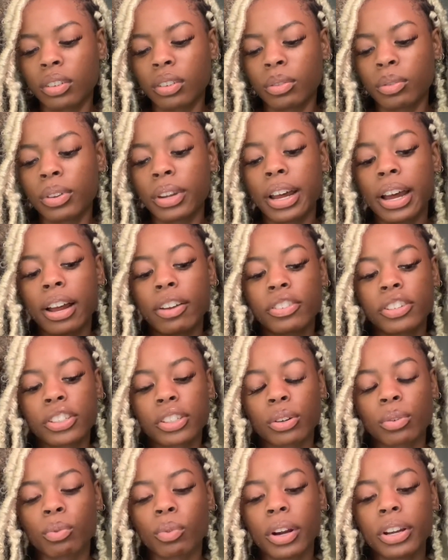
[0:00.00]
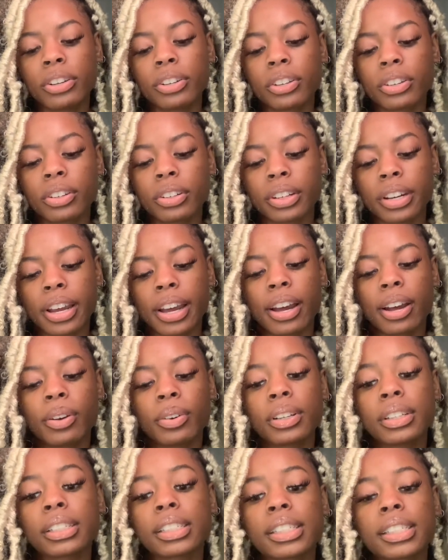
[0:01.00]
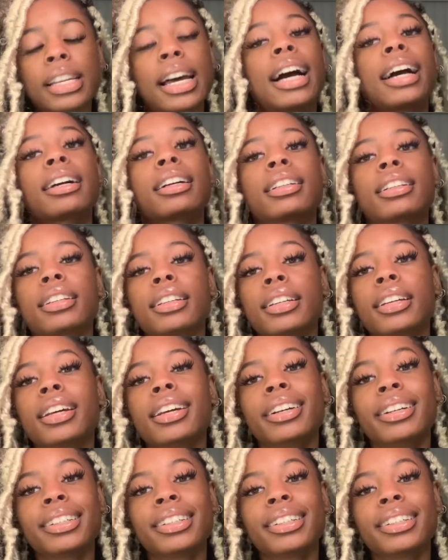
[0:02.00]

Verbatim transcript: We have surrender now. Exactly.